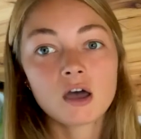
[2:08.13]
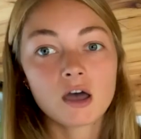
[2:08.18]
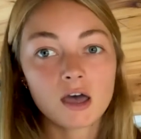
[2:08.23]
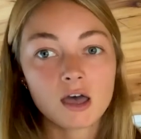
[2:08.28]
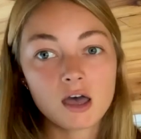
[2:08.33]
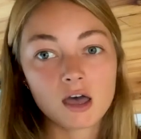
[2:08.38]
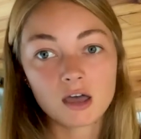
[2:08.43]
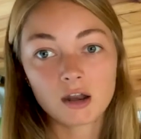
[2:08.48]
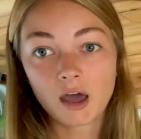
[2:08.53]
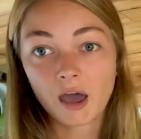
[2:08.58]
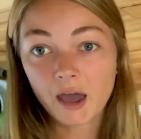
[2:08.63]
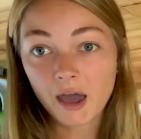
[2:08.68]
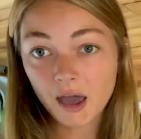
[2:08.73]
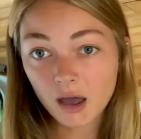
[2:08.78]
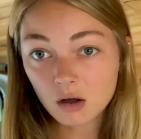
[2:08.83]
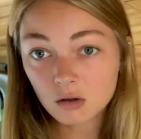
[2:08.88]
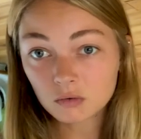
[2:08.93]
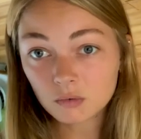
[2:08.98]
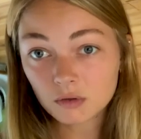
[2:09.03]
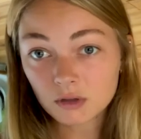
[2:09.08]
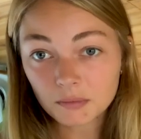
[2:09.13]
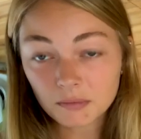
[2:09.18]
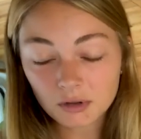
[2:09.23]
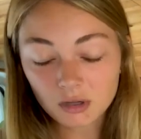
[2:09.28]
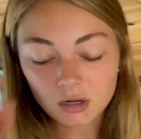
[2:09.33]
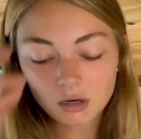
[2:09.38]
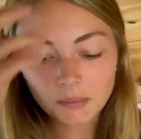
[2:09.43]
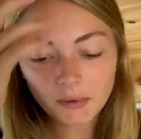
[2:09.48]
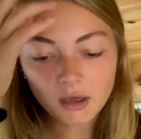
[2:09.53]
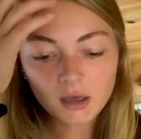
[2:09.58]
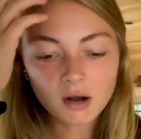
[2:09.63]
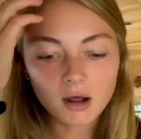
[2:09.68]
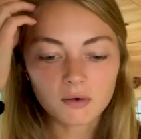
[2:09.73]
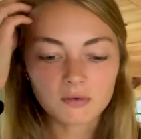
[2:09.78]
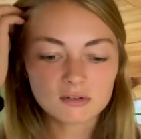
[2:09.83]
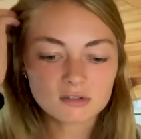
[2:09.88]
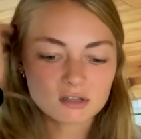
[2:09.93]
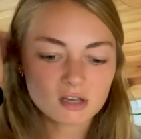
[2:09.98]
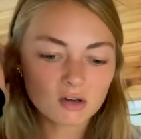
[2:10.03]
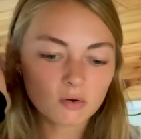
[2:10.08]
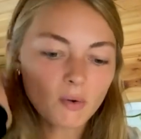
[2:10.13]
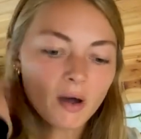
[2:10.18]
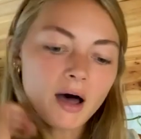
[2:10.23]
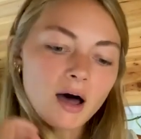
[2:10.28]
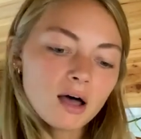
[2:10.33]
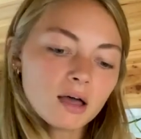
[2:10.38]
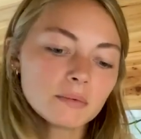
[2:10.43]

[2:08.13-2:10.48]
And I haggled with them a little bit. I was like, well,